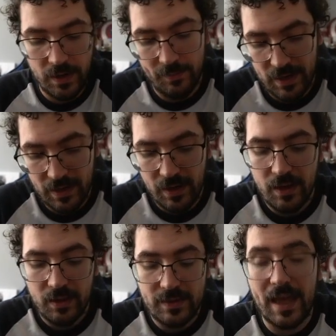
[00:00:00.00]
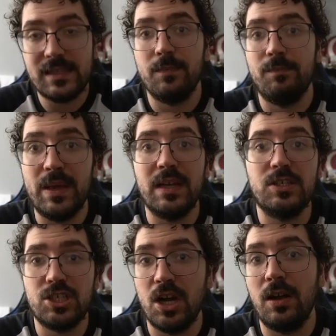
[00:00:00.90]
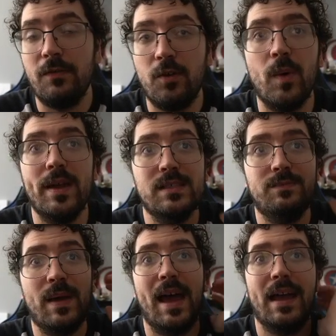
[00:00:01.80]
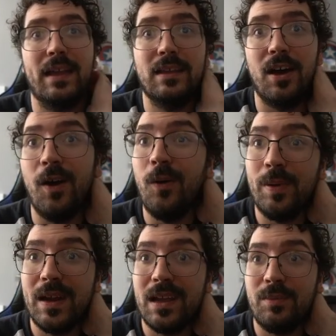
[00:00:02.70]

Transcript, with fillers: I mean, that's a big chunk of coins back on the opening,